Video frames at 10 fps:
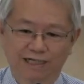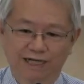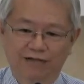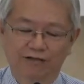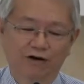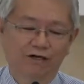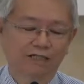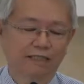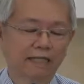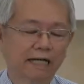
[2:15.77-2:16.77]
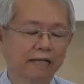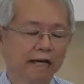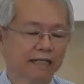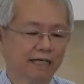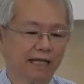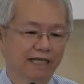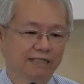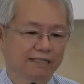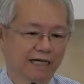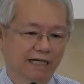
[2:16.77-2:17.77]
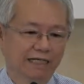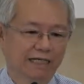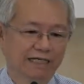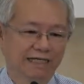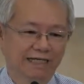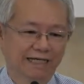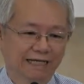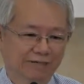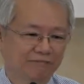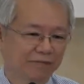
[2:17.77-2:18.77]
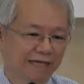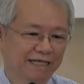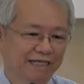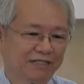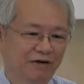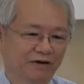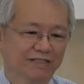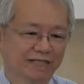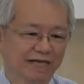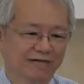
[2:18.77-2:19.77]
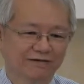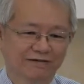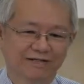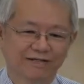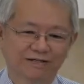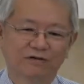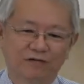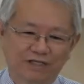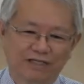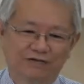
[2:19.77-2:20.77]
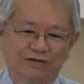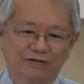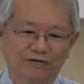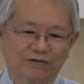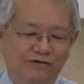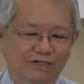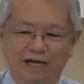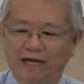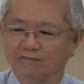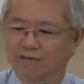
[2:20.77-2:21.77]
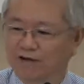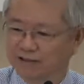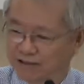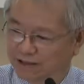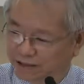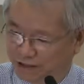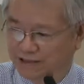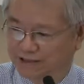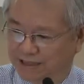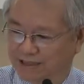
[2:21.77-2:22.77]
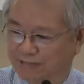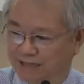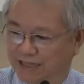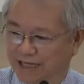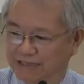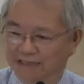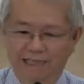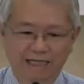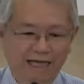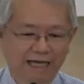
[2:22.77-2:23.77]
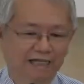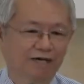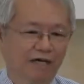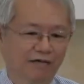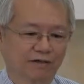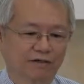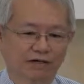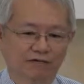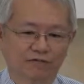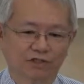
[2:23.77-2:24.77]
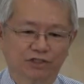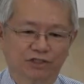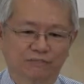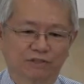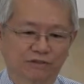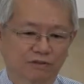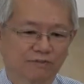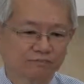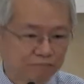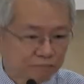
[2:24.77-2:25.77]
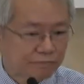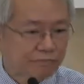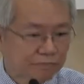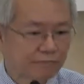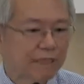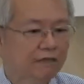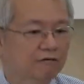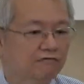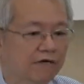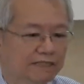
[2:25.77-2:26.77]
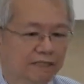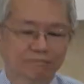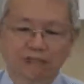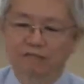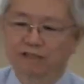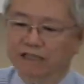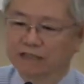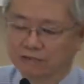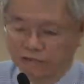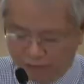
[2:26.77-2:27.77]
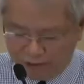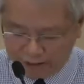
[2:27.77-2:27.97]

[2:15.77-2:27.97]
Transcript: and her colleagues are in bed in the hotel waiting to go to the airport, she's here with us at our eight o'clock worship. So find some time to get to know